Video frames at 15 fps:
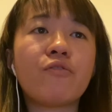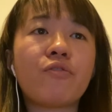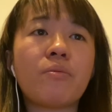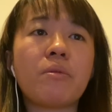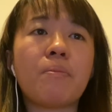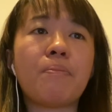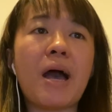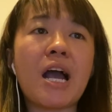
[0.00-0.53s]
from
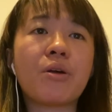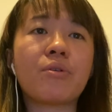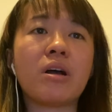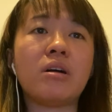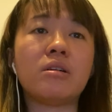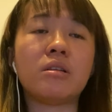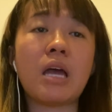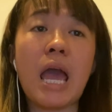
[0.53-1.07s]
the
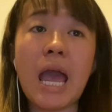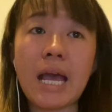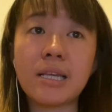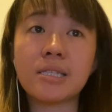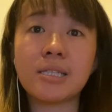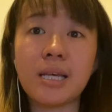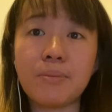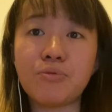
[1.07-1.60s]
background
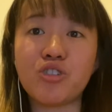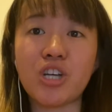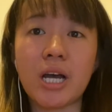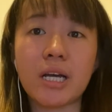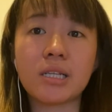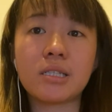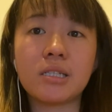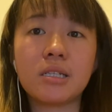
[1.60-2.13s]
and
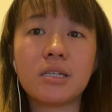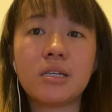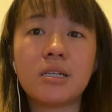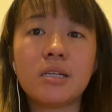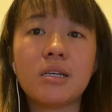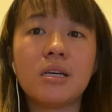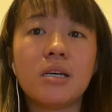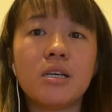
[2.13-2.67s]
subject.
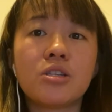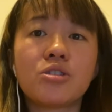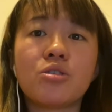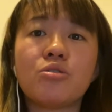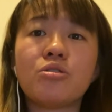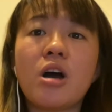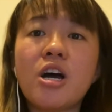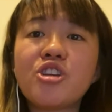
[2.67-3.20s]

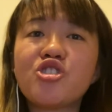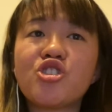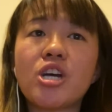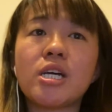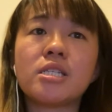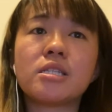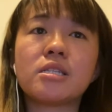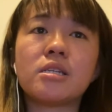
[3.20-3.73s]
So not
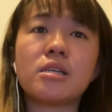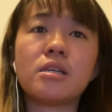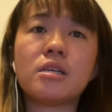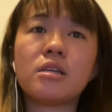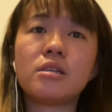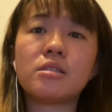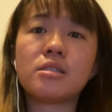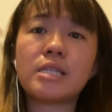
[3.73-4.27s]
just
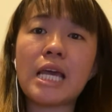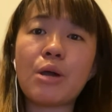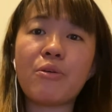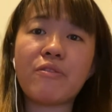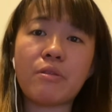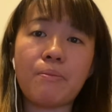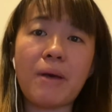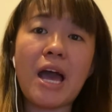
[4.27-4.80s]
stay away
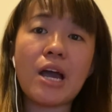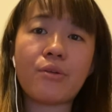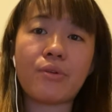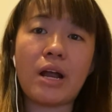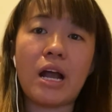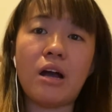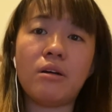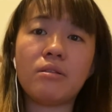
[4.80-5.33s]
from the
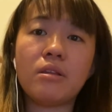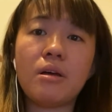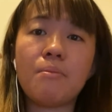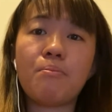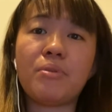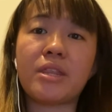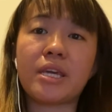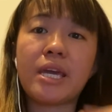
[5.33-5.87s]
background,
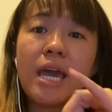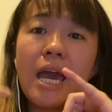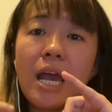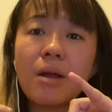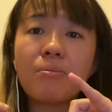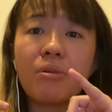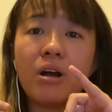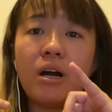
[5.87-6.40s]
but the
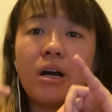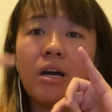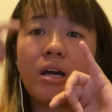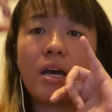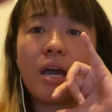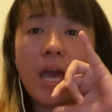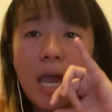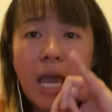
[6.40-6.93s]
camera
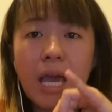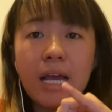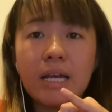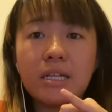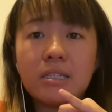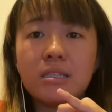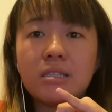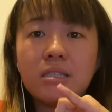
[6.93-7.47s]

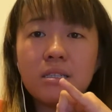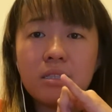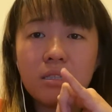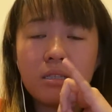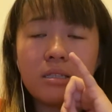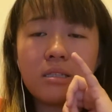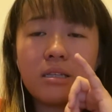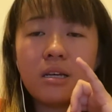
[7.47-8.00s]
and
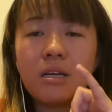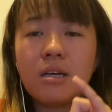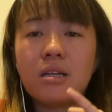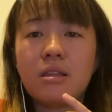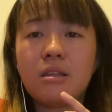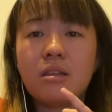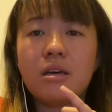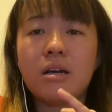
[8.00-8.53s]

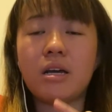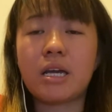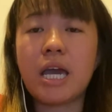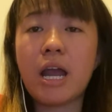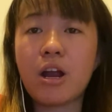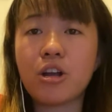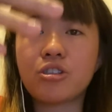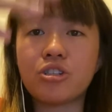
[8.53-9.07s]
the
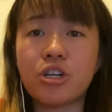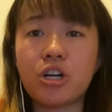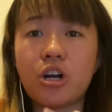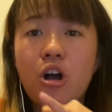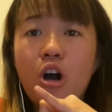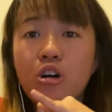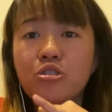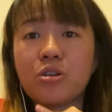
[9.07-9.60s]
character
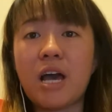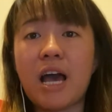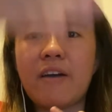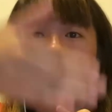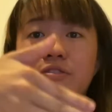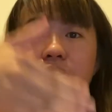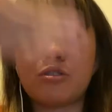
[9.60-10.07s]
also have